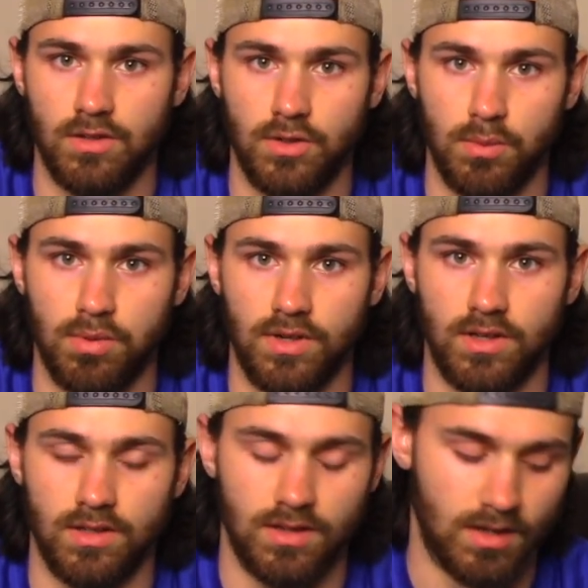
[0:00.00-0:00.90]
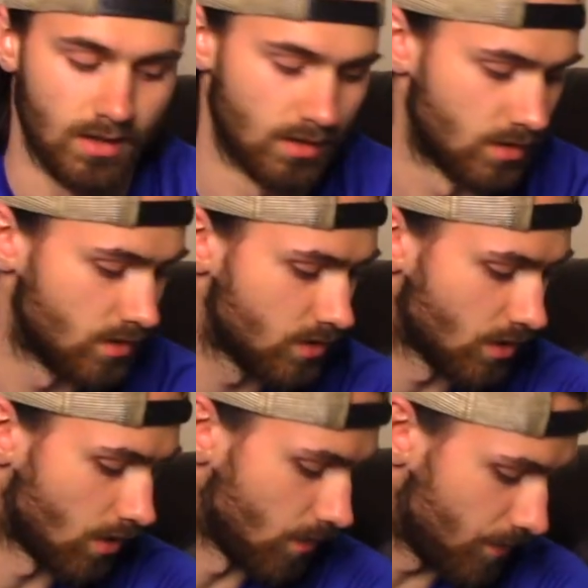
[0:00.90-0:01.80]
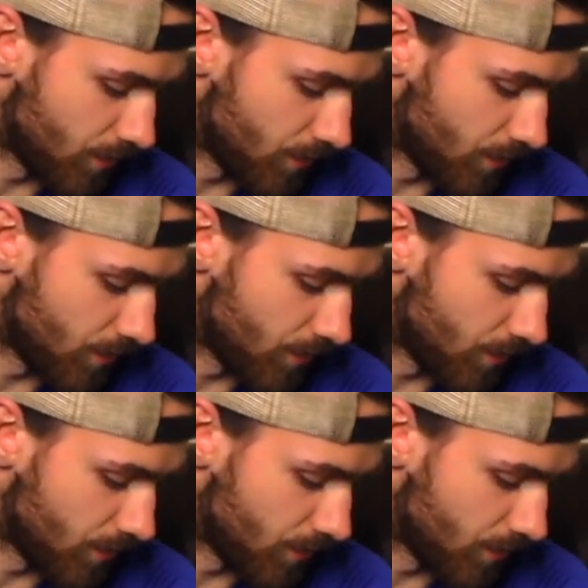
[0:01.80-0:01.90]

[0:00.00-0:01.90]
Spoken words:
do pretty good there. So